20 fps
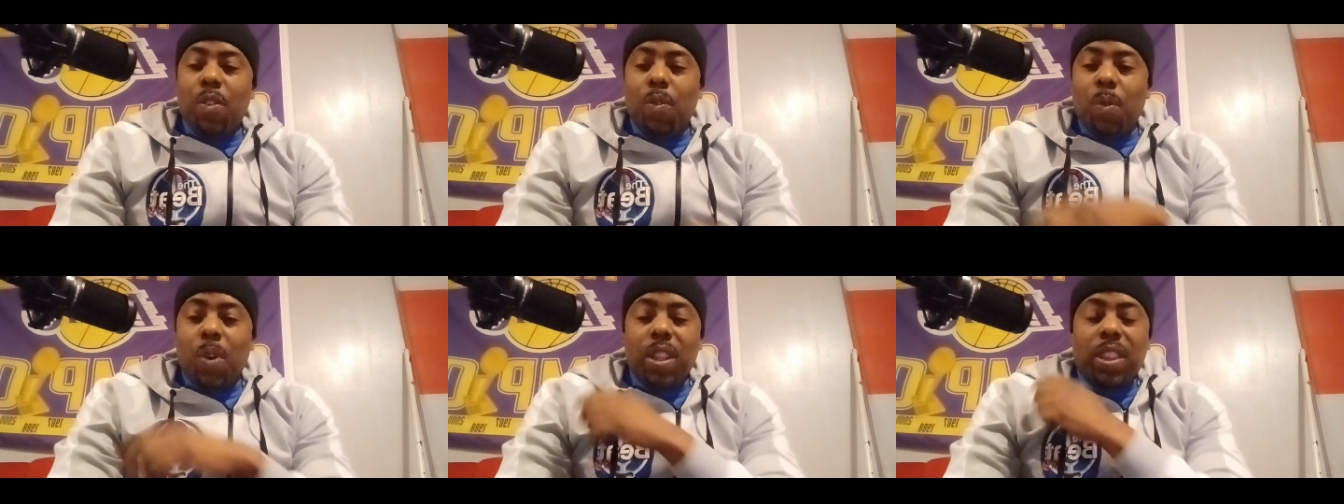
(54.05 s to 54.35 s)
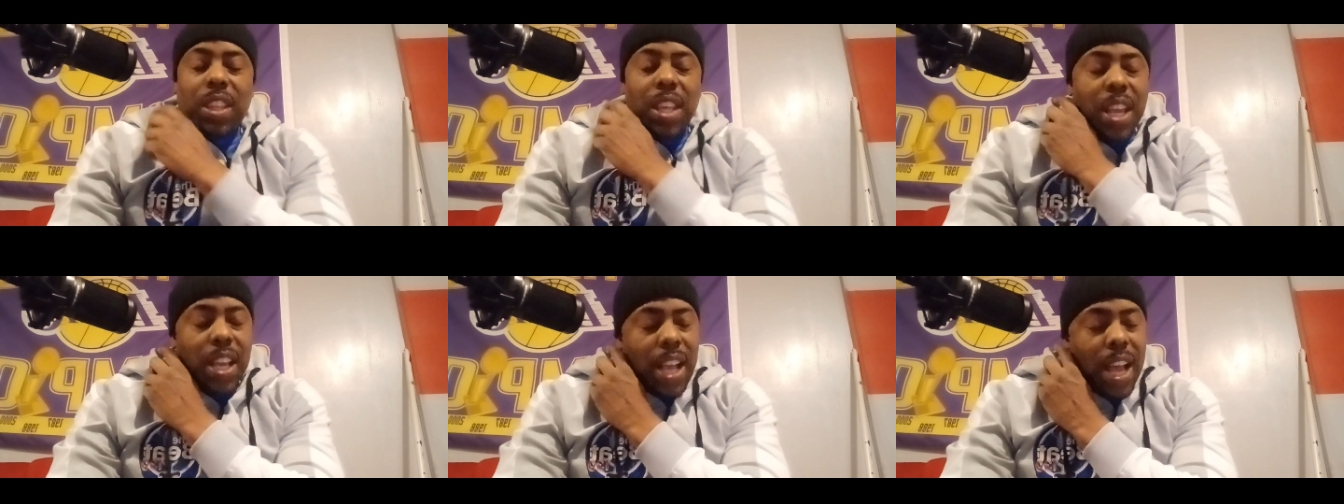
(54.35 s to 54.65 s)

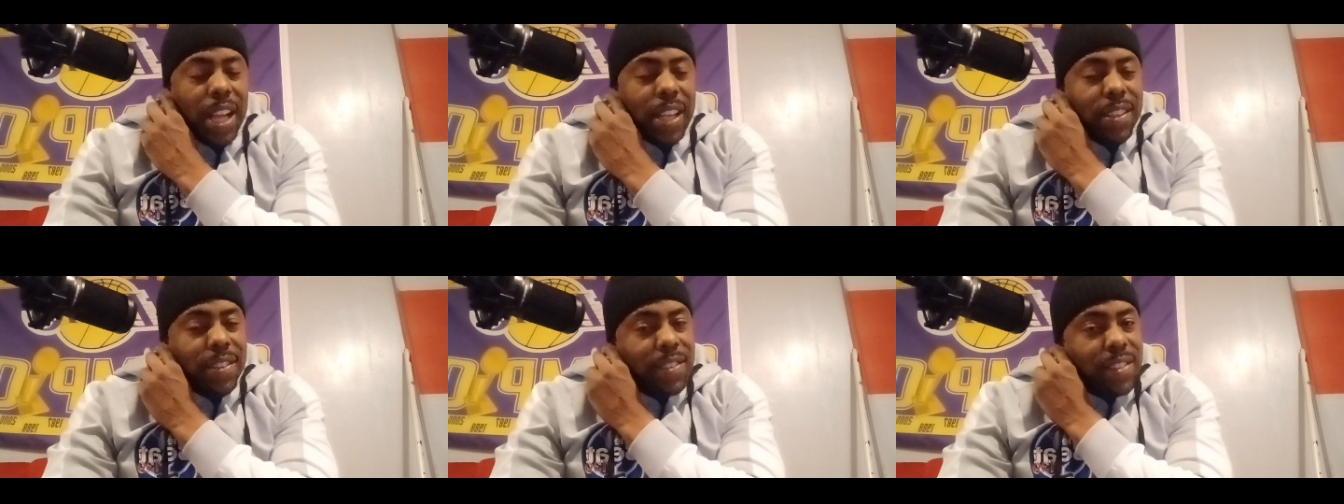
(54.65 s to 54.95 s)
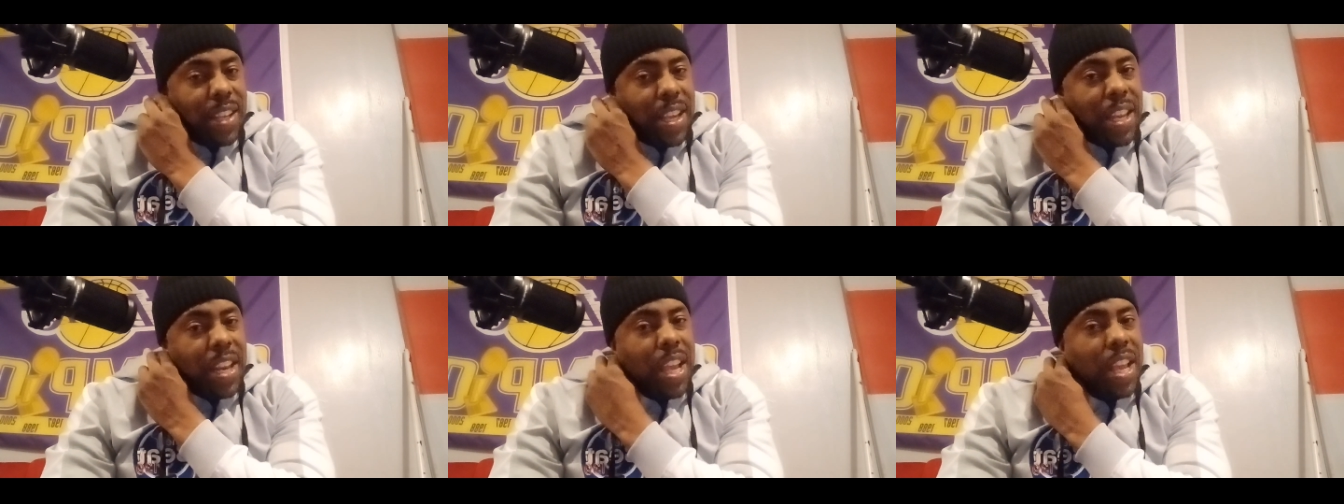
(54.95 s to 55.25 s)
One thing I could
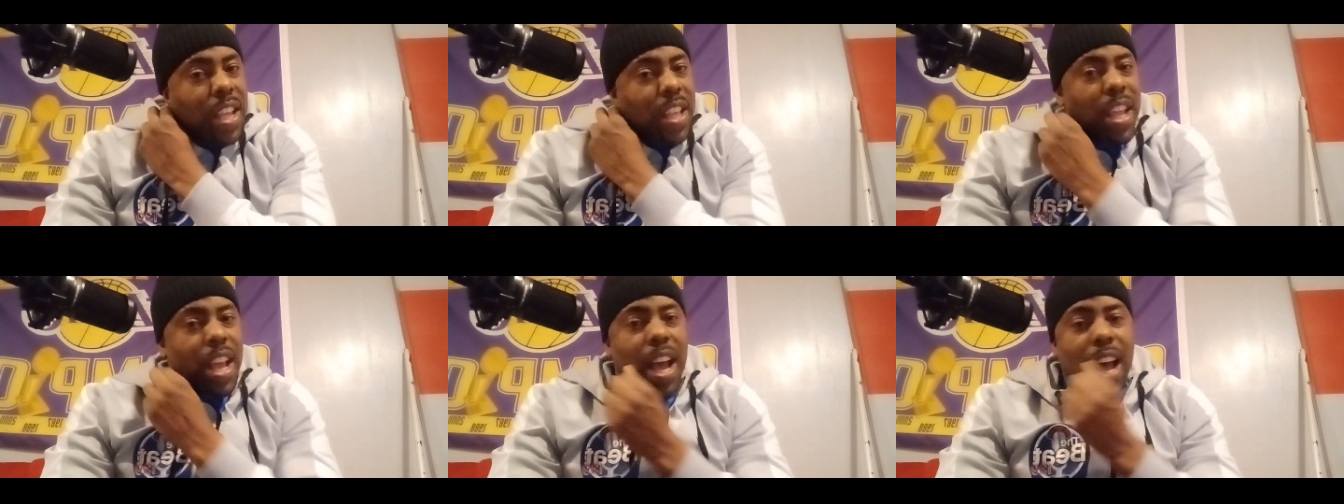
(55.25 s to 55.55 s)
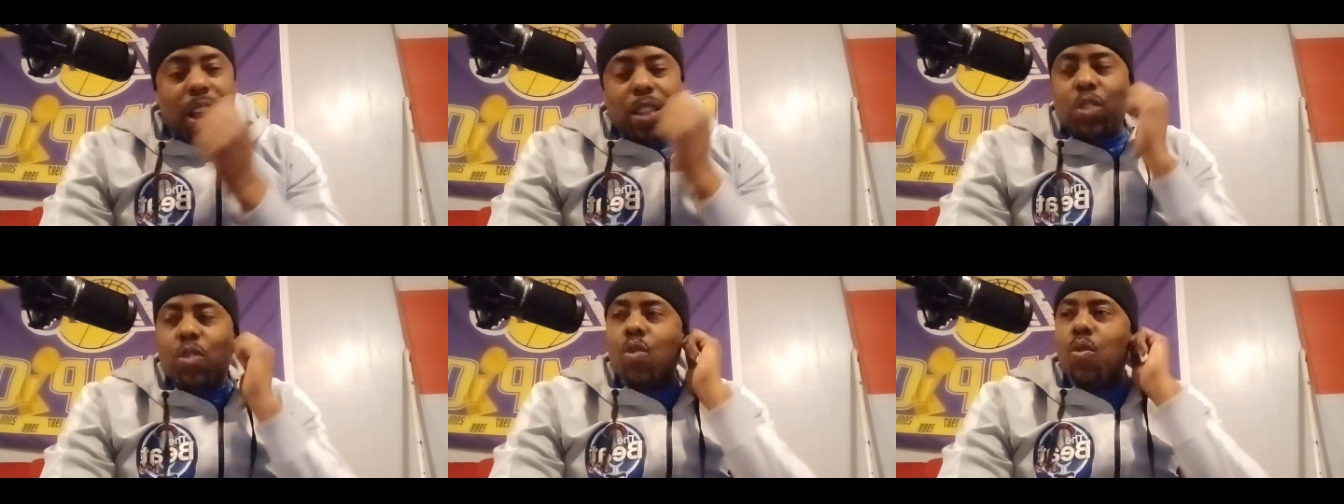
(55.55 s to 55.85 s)
say,
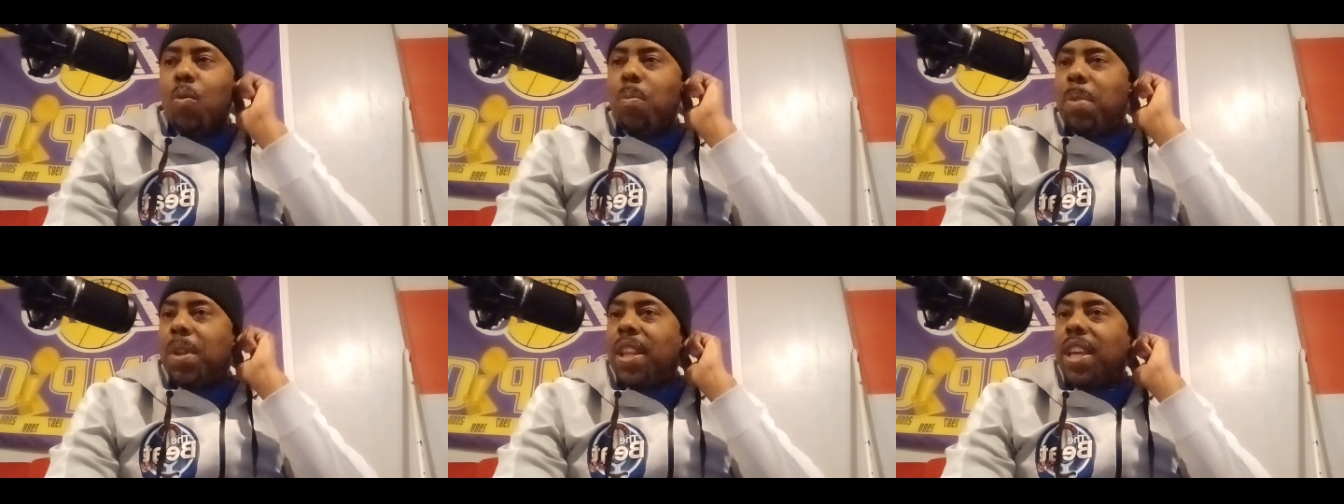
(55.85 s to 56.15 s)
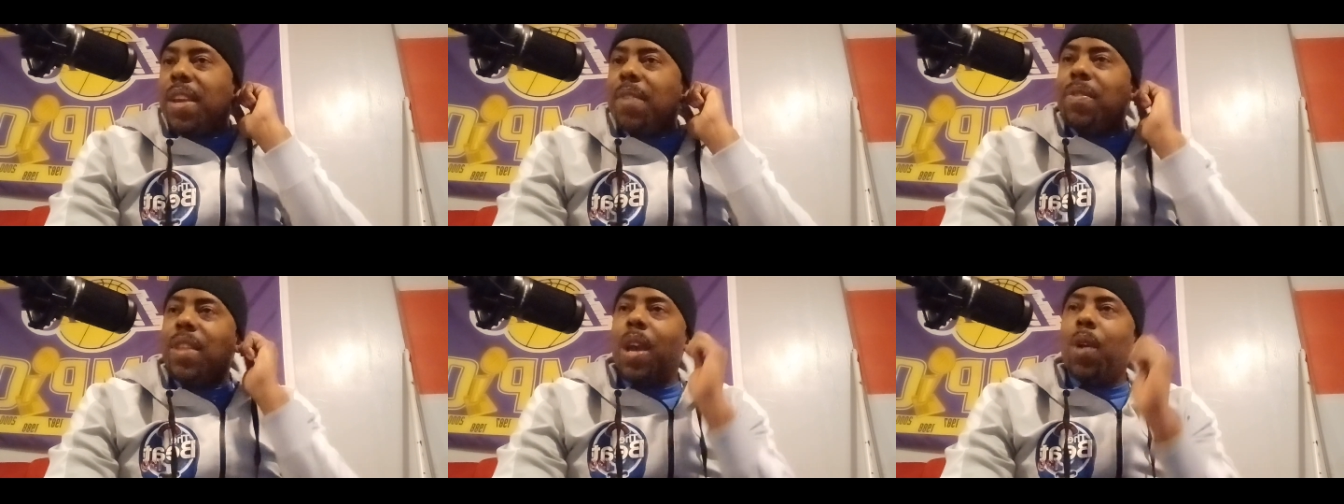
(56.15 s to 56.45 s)
I do
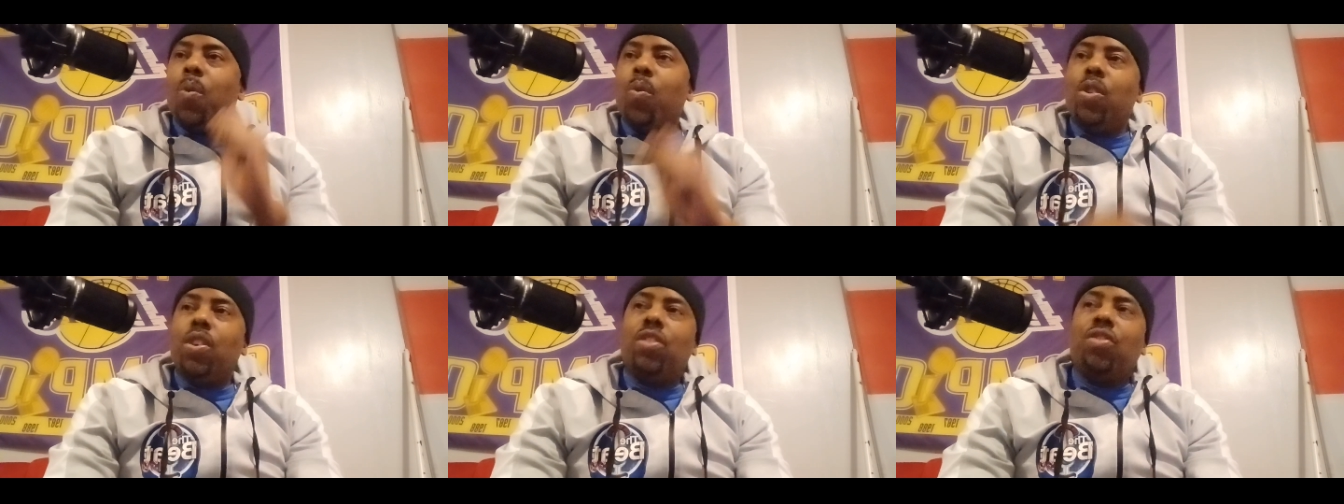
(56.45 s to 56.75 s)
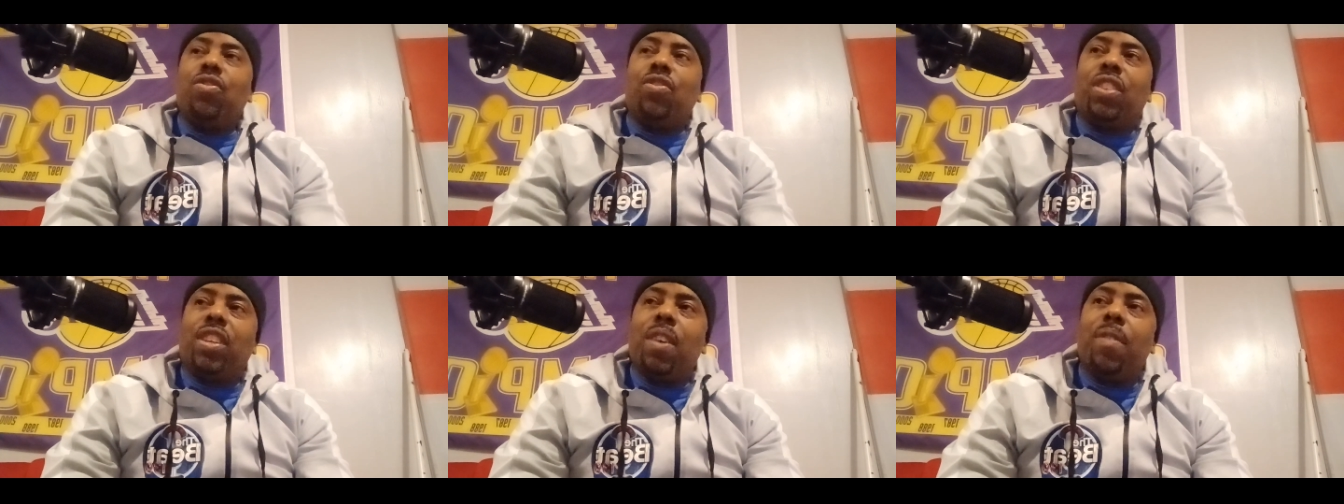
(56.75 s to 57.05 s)
believe they
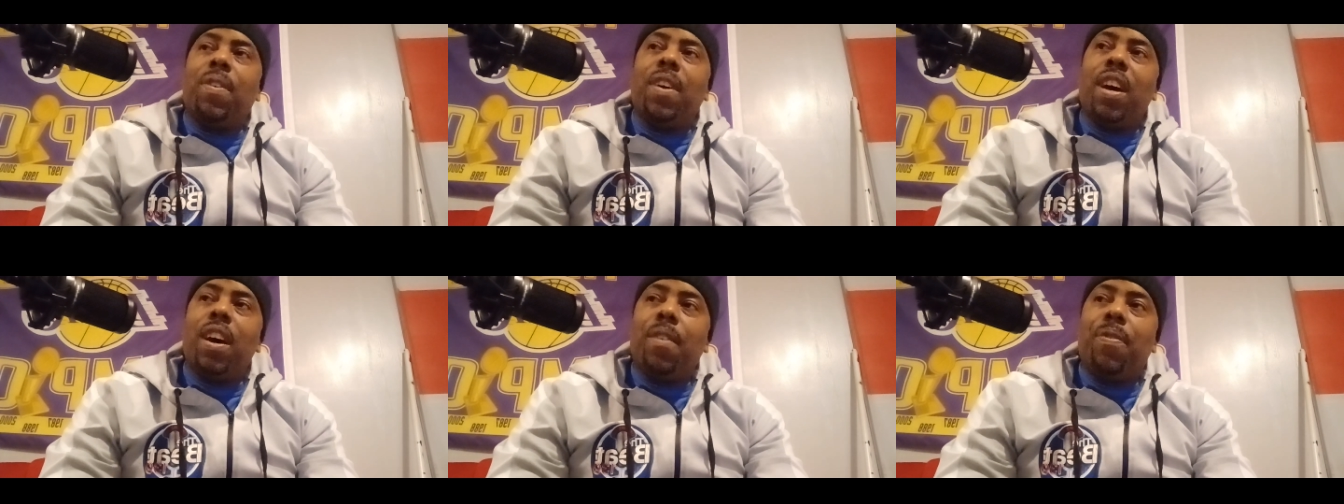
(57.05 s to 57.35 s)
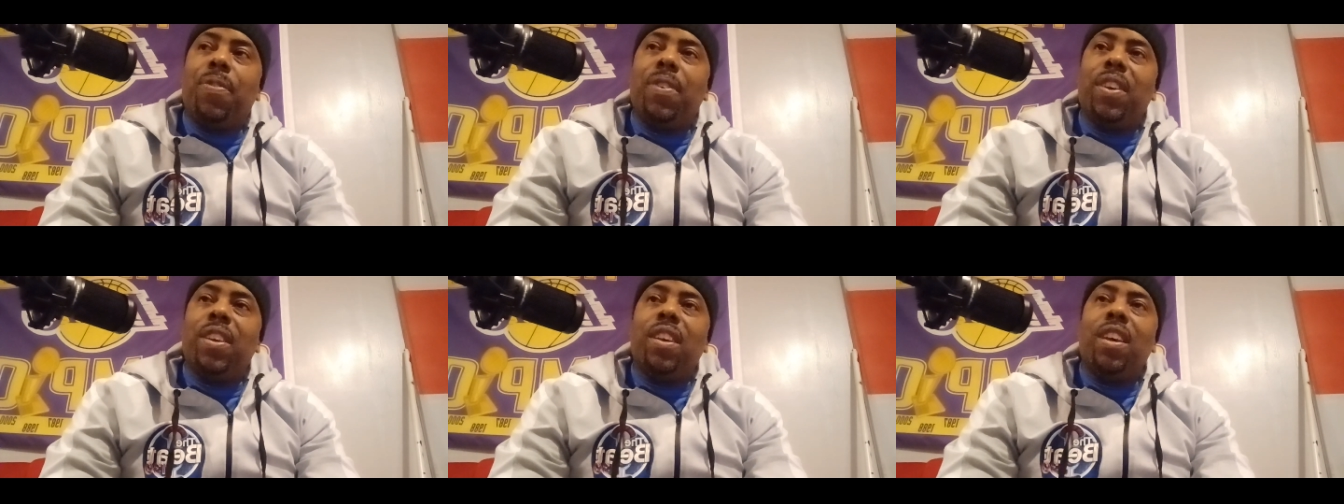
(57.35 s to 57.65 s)
would give an
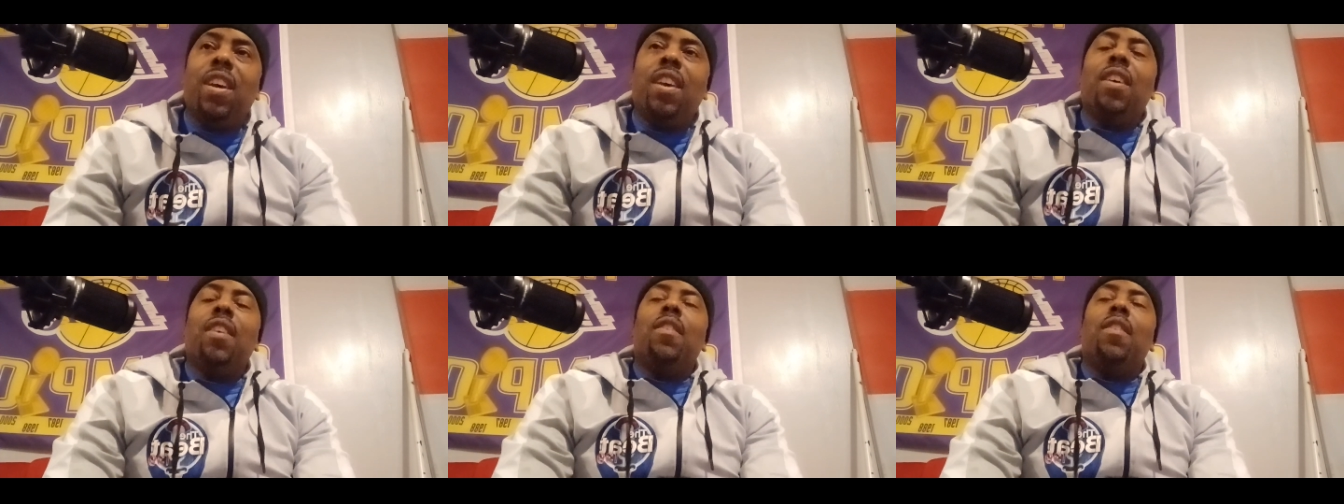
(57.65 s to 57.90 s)
effort,